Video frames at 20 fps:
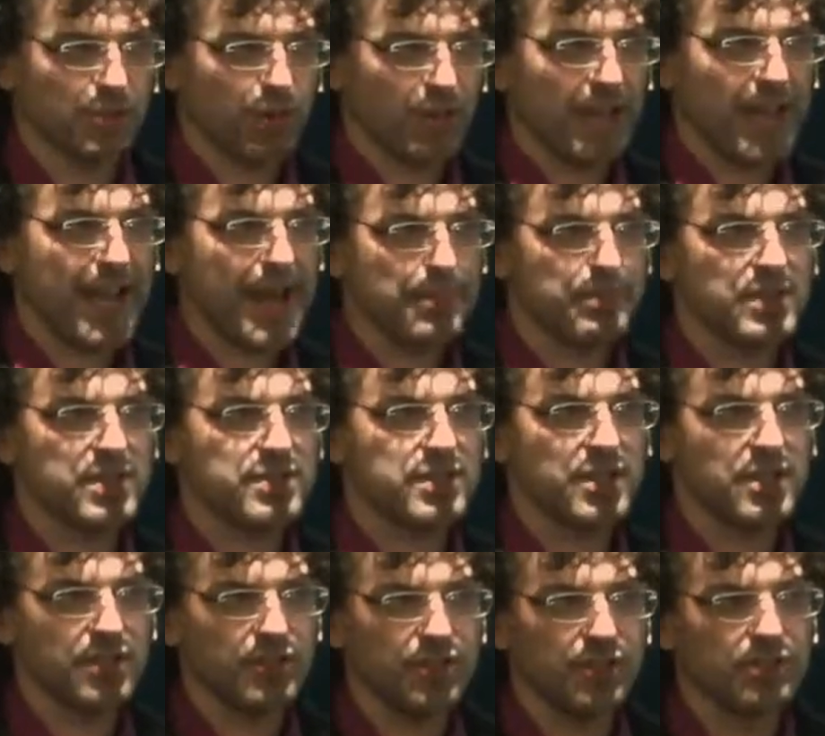And what
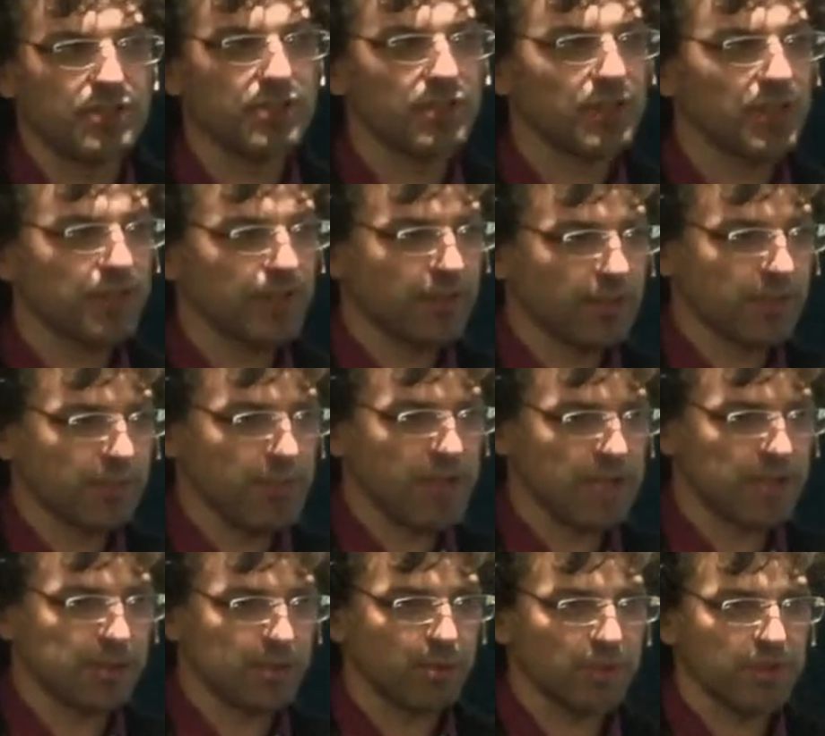happens is you're delivered a
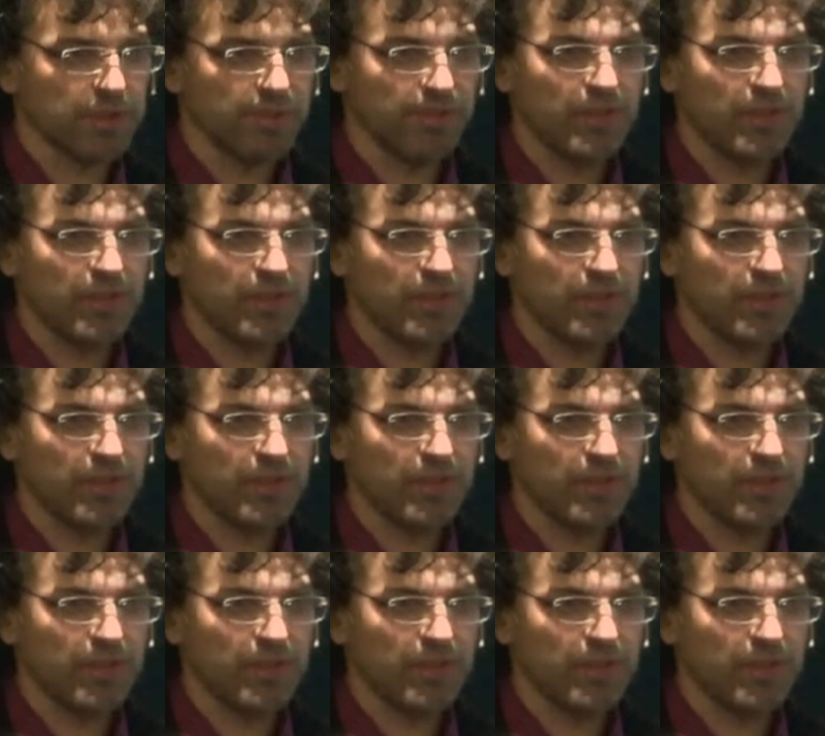module